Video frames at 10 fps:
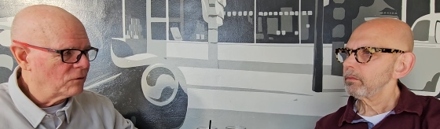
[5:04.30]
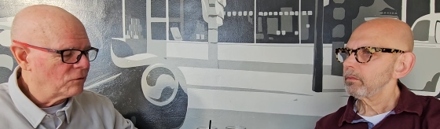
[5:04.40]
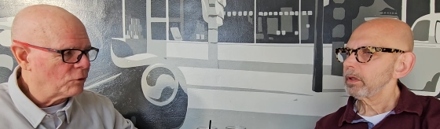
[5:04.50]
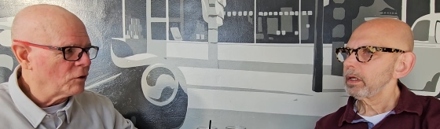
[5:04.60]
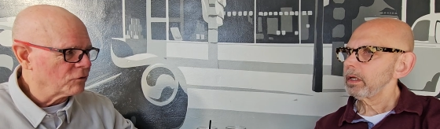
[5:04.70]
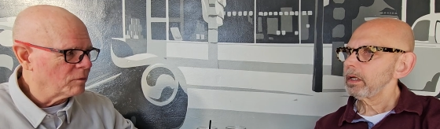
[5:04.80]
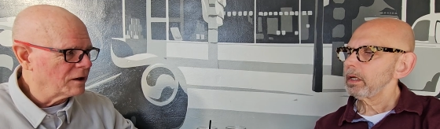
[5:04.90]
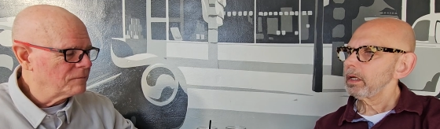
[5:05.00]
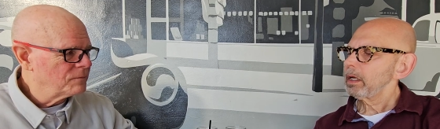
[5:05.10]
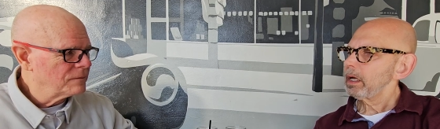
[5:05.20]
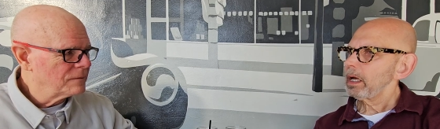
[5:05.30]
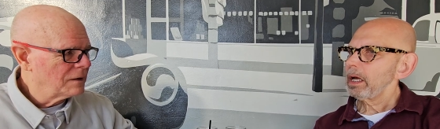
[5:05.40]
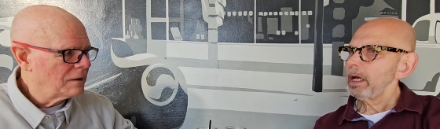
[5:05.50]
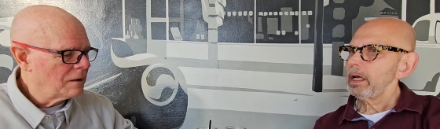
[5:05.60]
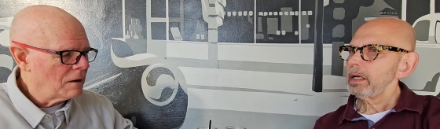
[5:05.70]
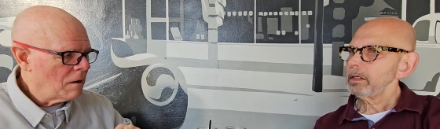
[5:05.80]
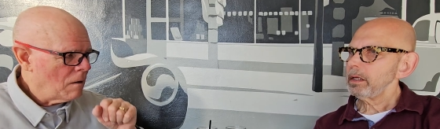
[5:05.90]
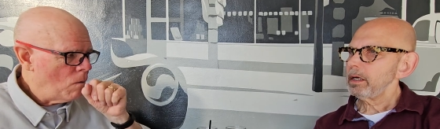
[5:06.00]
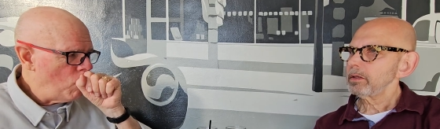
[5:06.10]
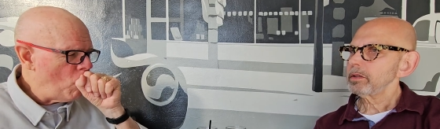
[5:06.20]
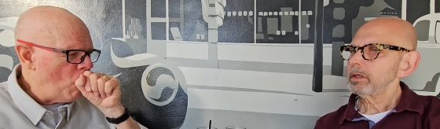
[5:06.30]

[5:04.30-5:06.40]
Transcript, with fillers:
Speaker 1: thrills me.
Speaker 2: It does.